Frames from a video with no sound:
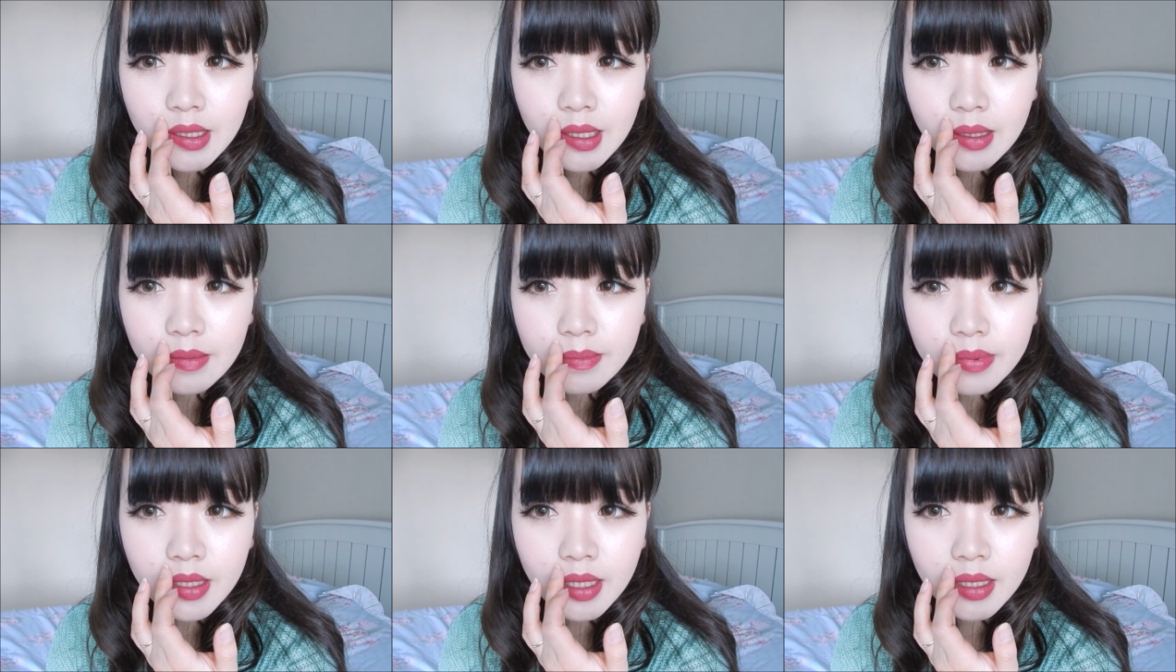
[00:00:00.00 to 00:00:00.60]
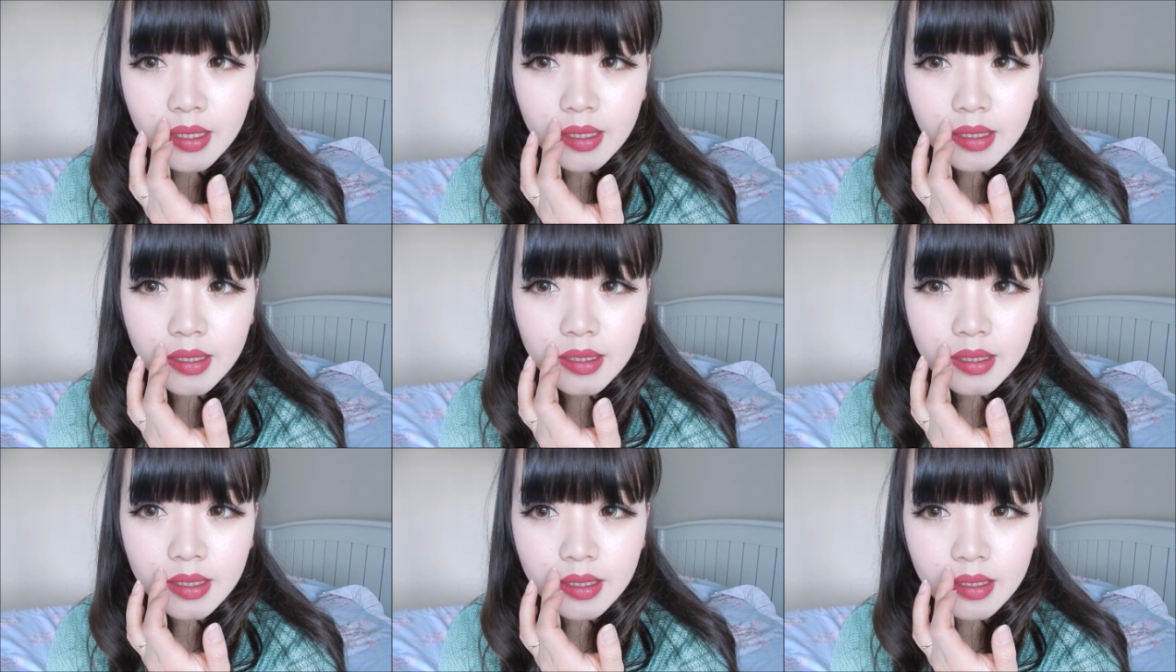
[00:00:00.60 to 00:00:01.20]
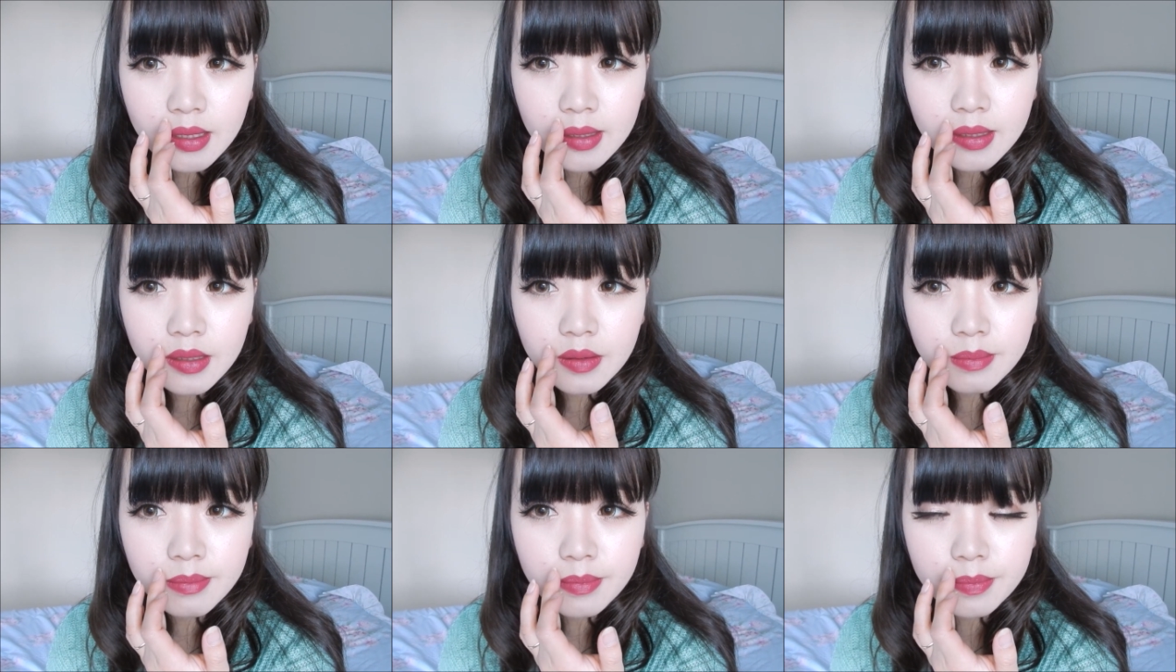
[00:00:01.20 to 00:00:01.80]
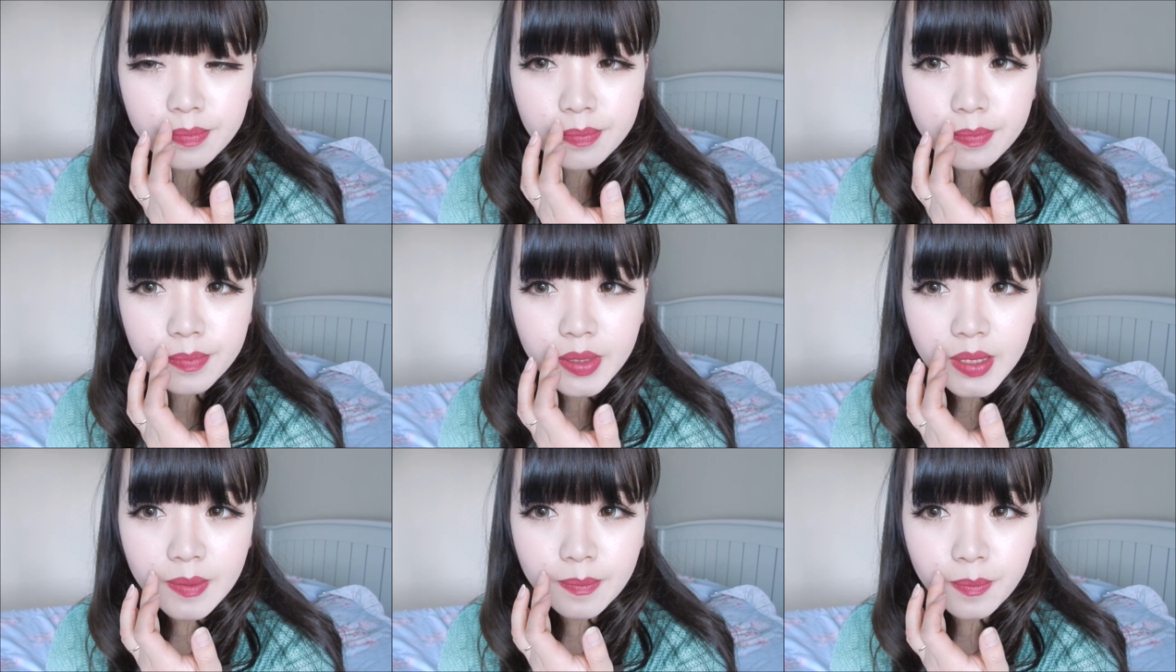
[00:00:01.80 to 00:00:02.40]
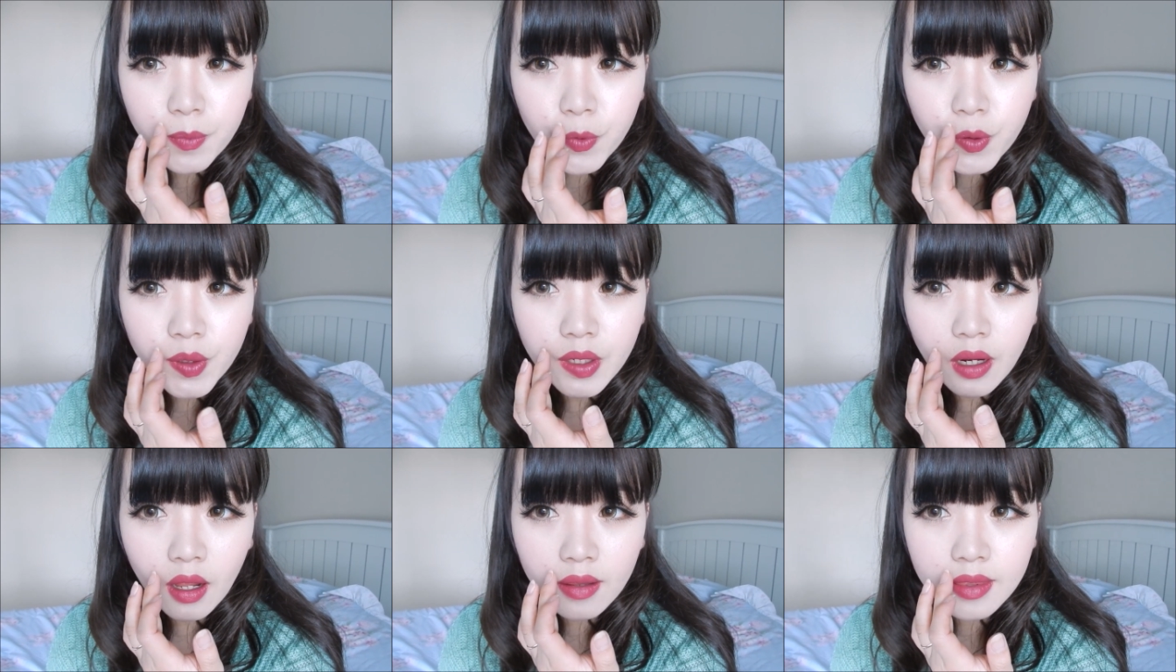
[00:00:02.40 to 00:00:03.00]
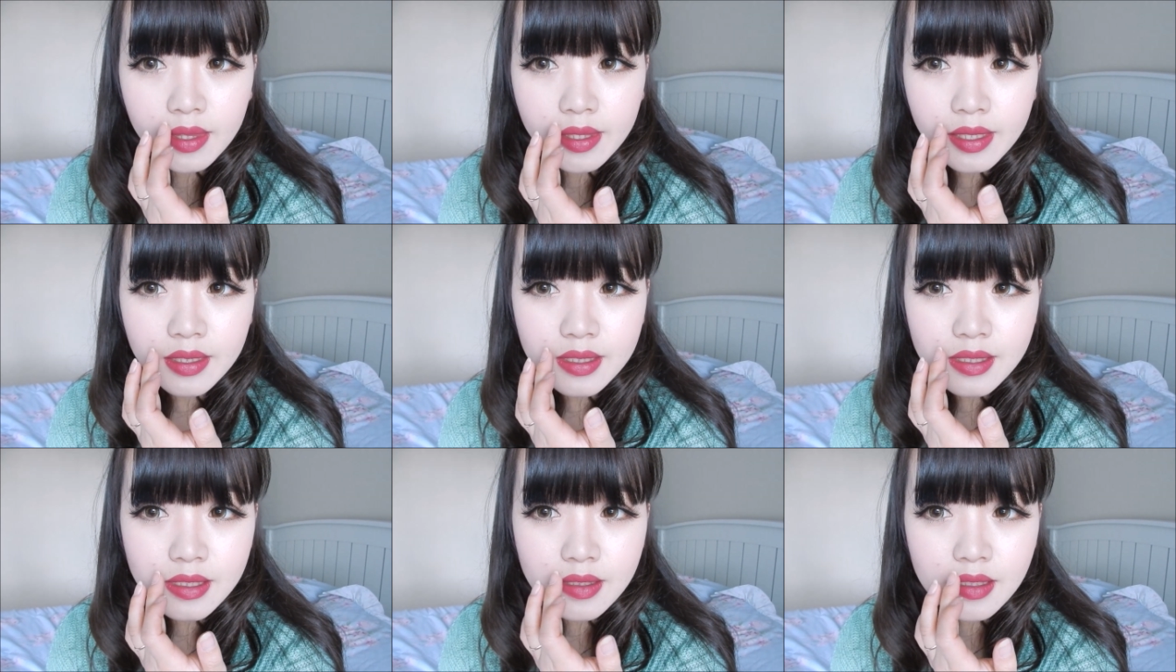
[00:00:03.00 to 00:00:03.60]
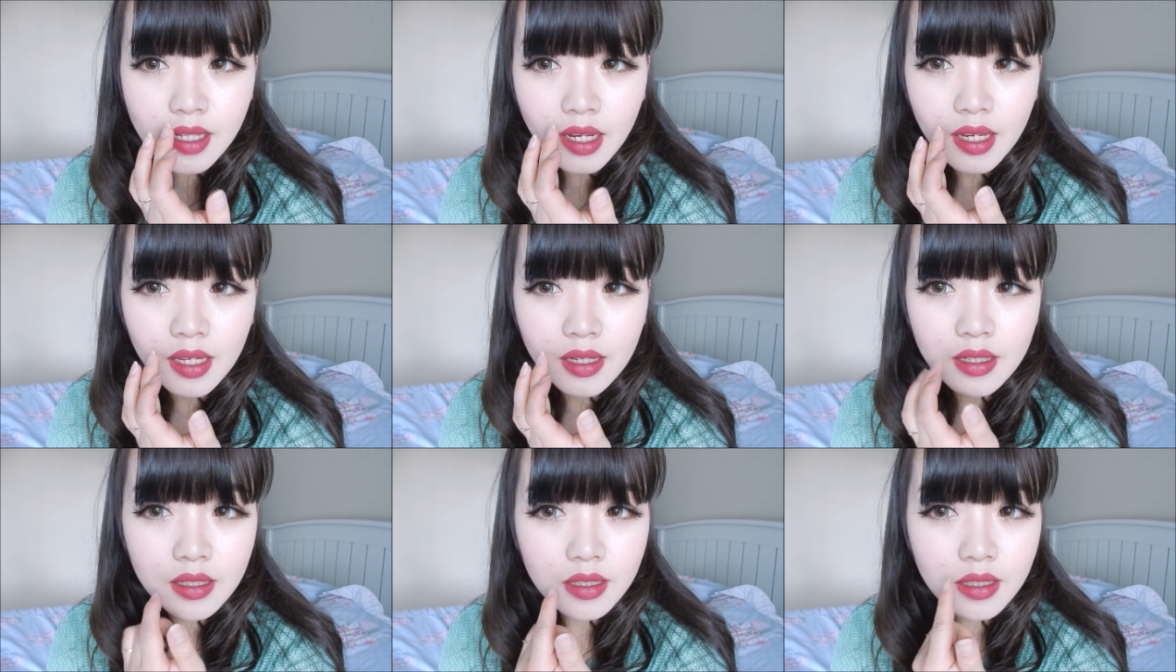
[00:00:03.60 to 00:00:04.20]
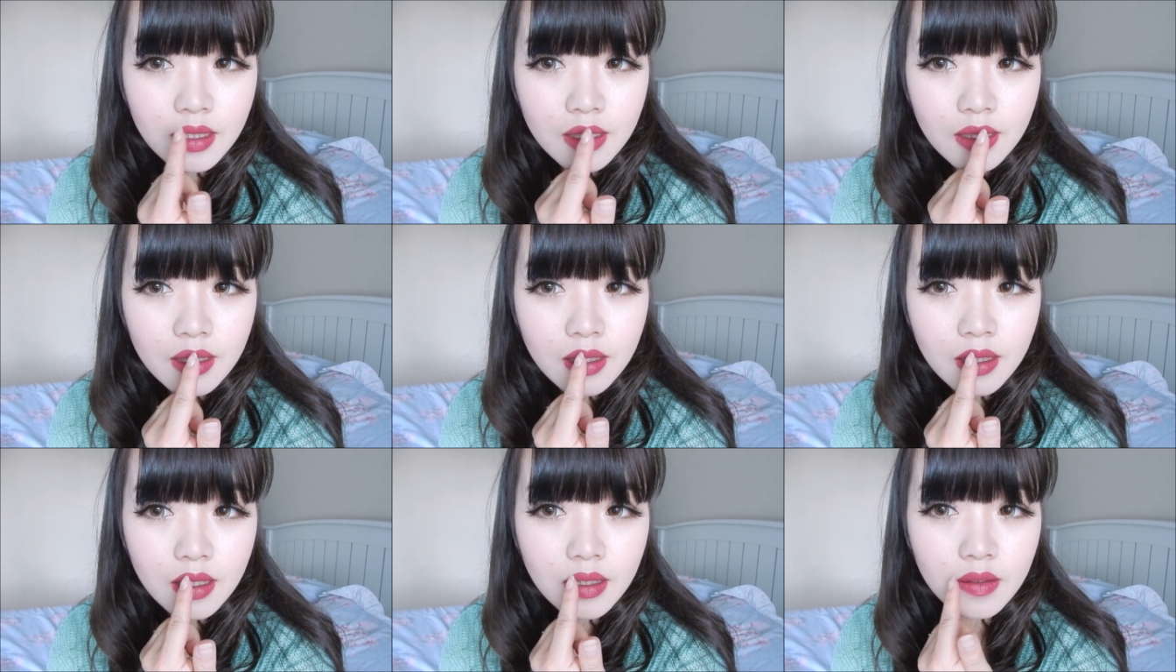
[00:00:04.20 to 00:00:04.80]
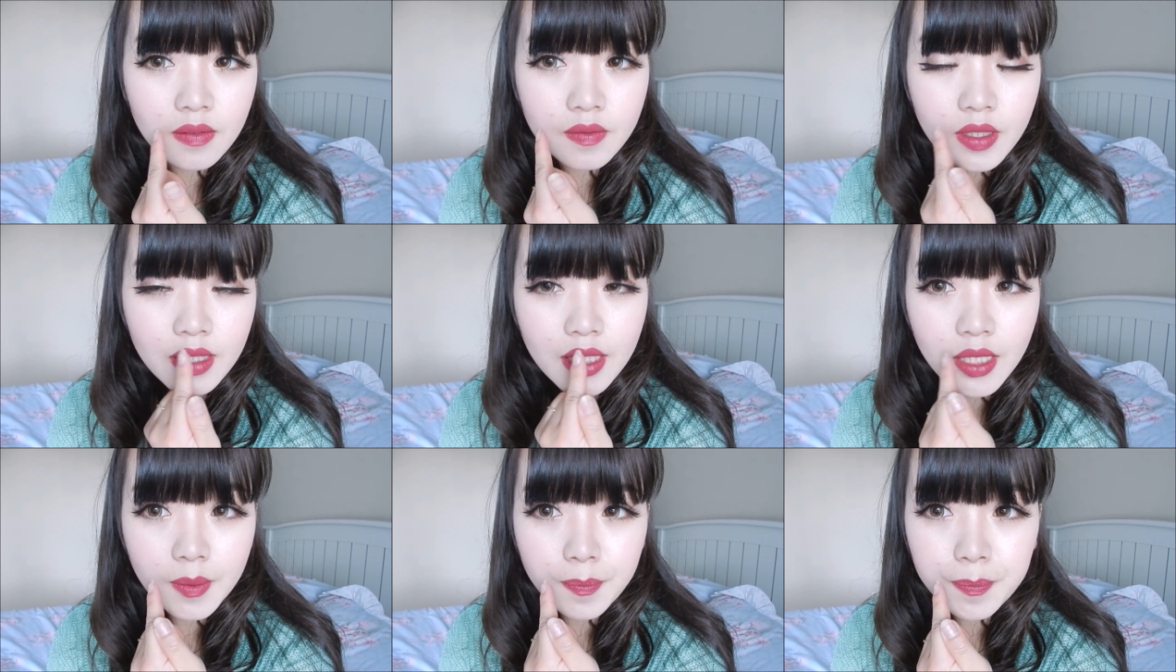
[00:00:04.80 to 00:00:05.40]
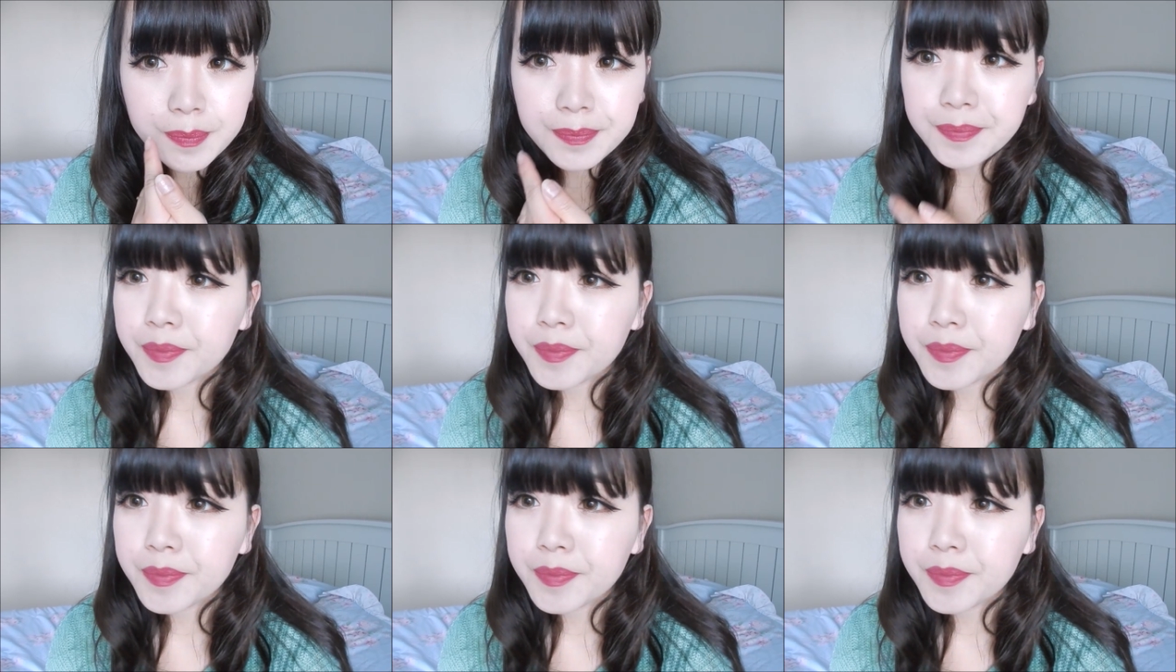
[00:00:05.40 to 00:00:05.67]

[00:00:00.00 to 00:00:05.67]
finally applied a little bit more on this side of the lip